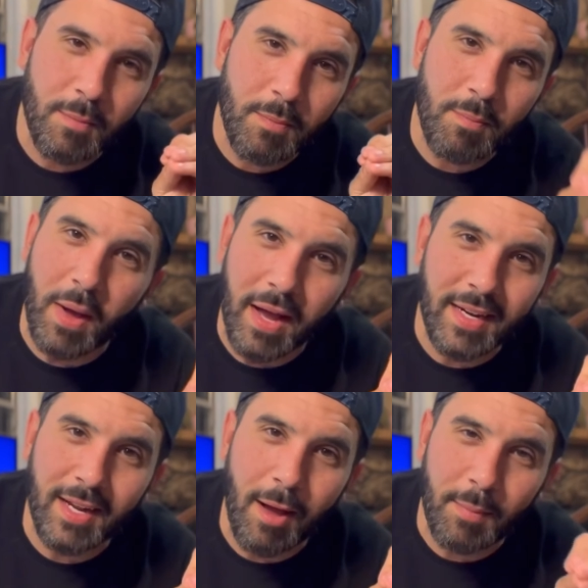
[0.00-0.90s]

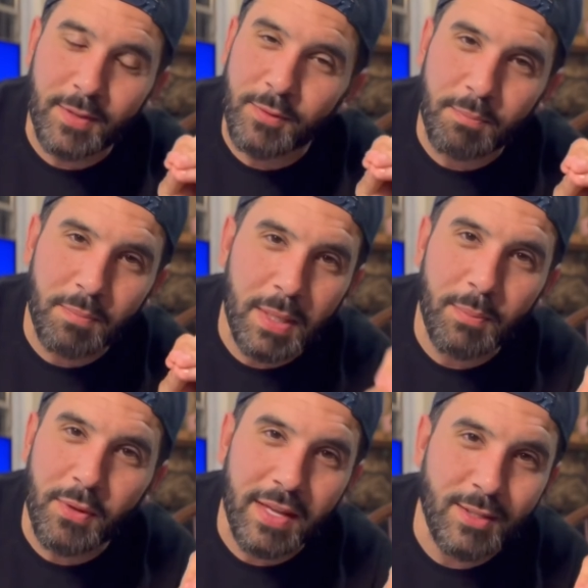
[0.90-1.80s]
buying comics for
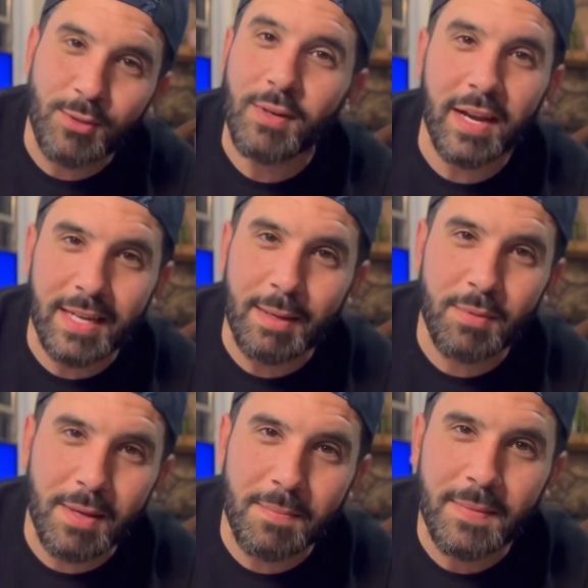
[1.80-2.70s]
people that do not
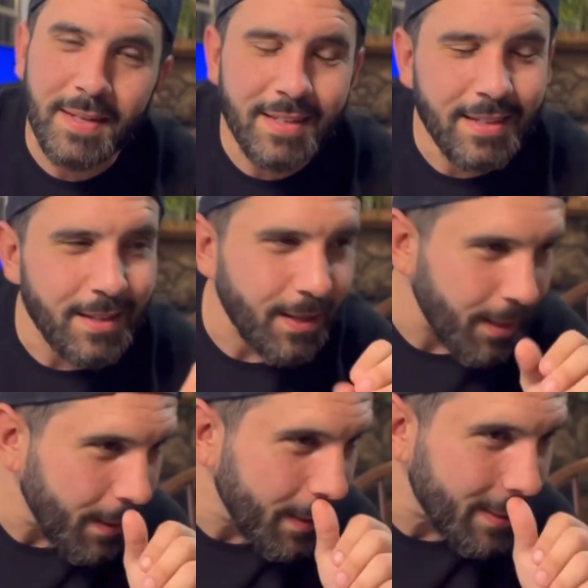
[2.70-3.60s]
keep them.
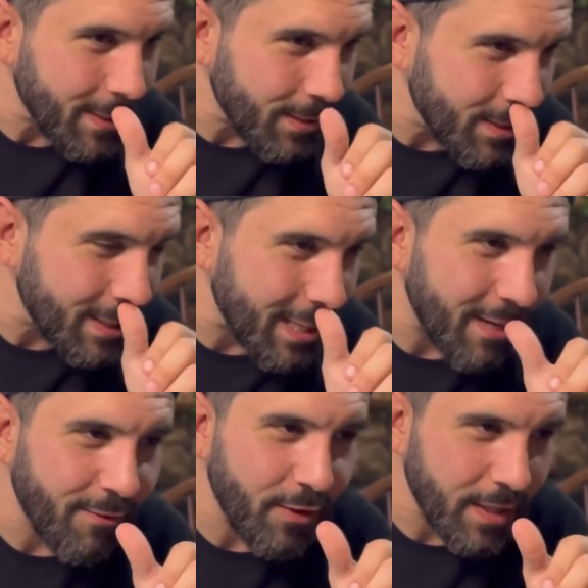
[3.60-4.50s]
So it's just kind
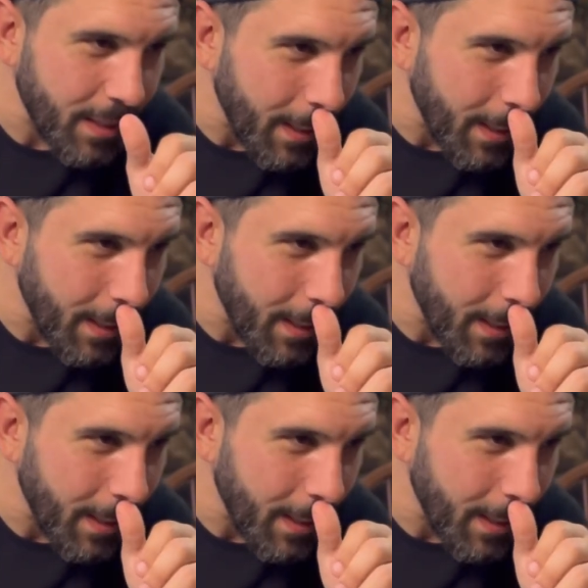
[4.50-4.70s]
of funny.